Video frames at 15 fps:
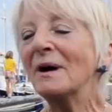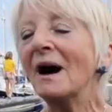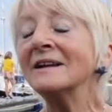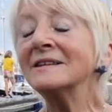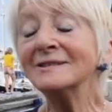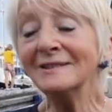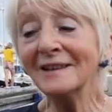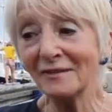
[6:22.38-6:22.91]

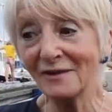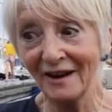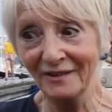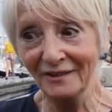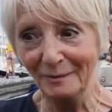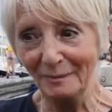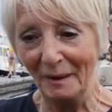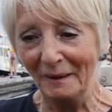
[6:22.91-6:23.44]
I do love our
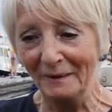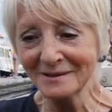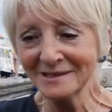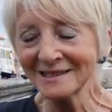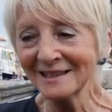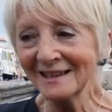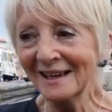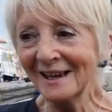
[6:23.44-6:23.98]
new boat,
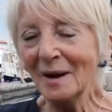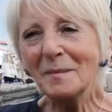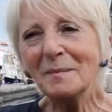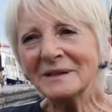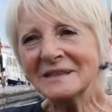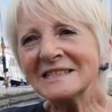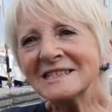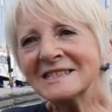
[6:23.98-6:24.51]

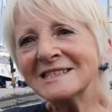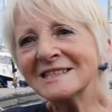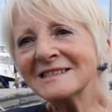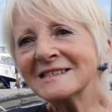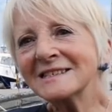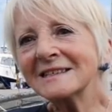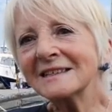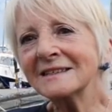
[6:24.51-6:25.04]
but it's
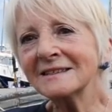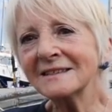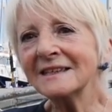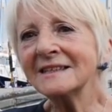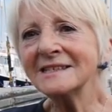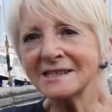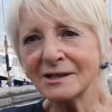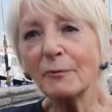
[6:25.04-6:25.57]
just it,
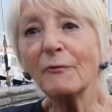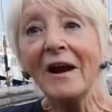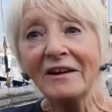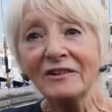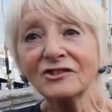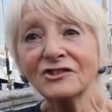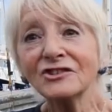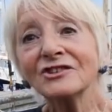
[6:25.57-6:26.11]
it is a
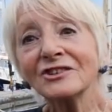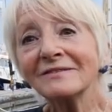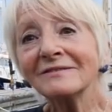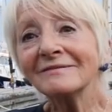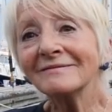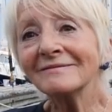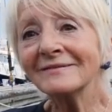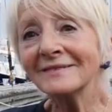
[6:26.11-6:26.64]
wrench.
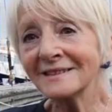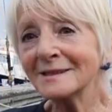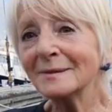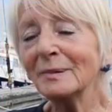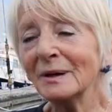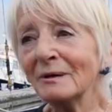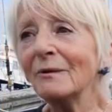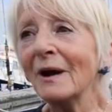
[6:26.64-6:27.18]
It's a
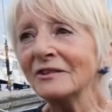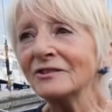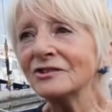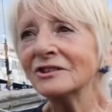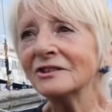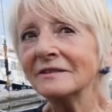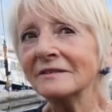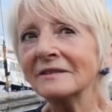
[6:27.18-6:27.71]
big
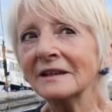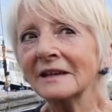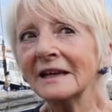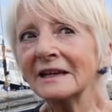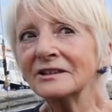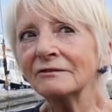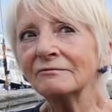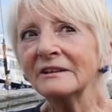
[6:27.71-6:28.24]
wrench
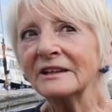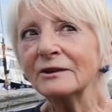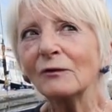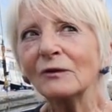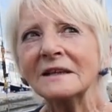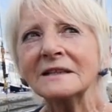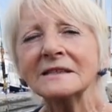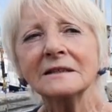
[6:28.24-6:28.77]
getting rid
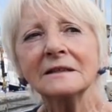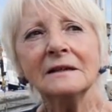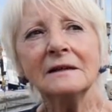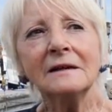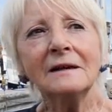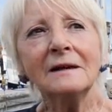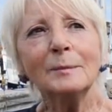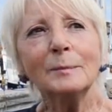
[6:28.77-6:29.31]
of it.
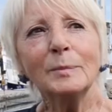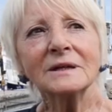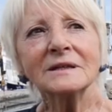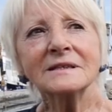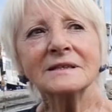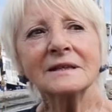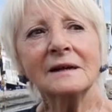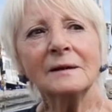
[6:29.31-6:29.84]

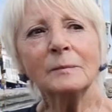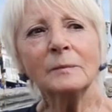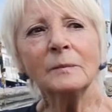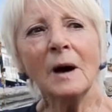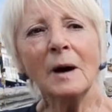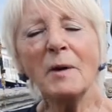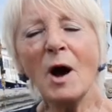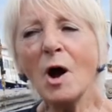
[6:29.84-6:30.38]
But um,
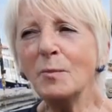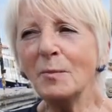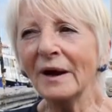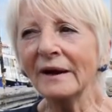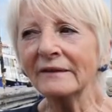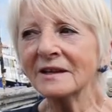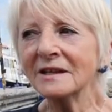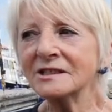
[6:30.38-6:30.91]
I'm
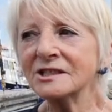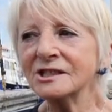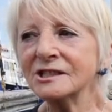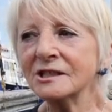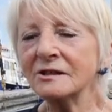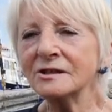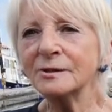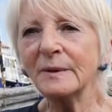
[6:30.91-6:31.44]
hoping that
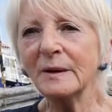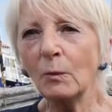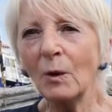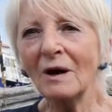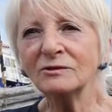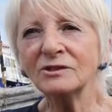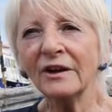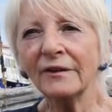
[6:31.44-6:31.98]
she's going to be
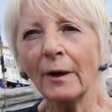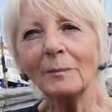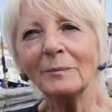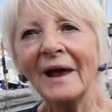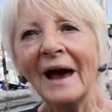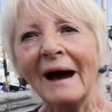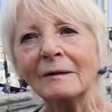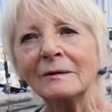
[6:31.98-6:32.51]
well done up
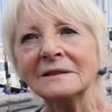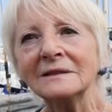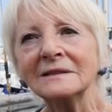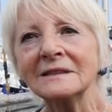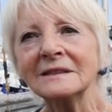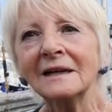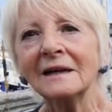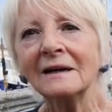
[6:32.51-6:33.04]
now,
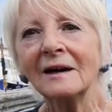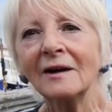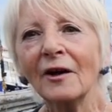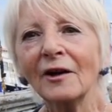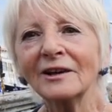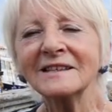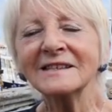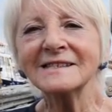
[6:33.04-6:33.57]
and uh, and
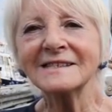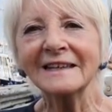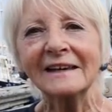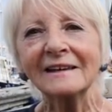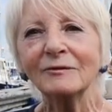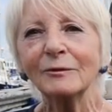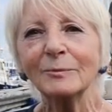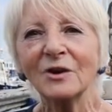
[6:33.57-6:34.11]
I can see
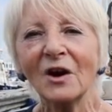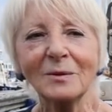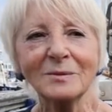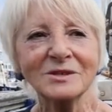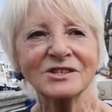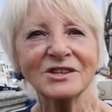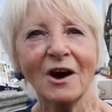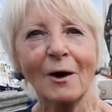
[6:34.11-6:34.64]
it from time
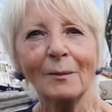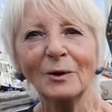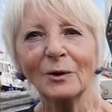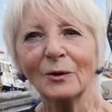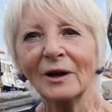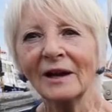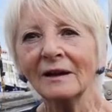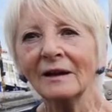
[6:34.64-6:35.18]
to time
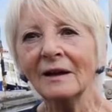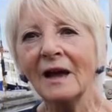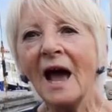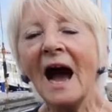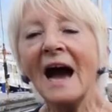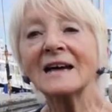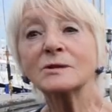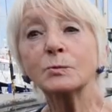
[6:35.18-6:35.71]
looking
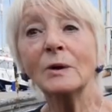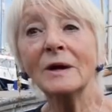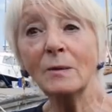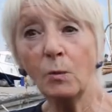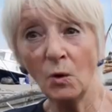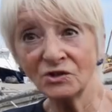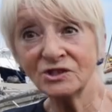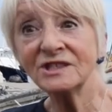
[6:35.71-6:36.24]
as we
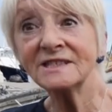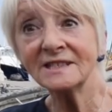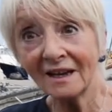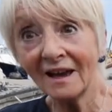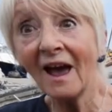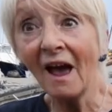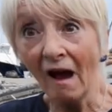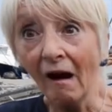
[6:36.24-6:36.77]
wanted to
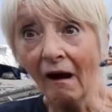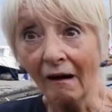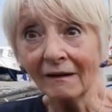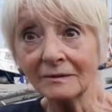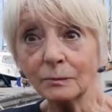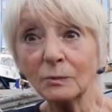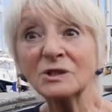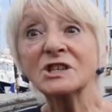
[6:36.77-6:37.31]
get her,
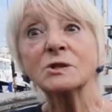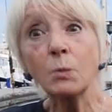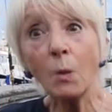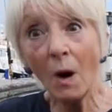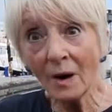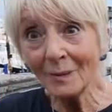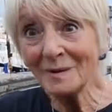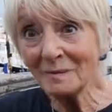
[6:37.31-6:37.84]
which is
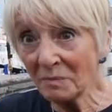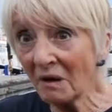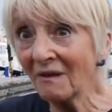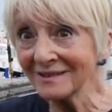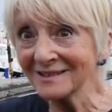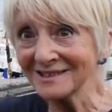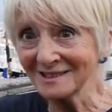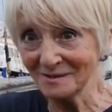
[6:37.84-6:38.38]
why we
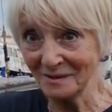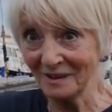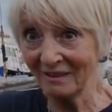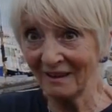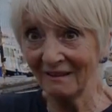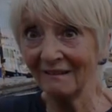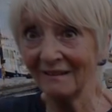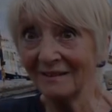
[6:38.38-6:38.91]
parted with
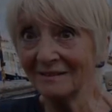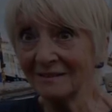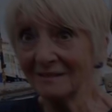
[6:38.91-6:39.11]
her.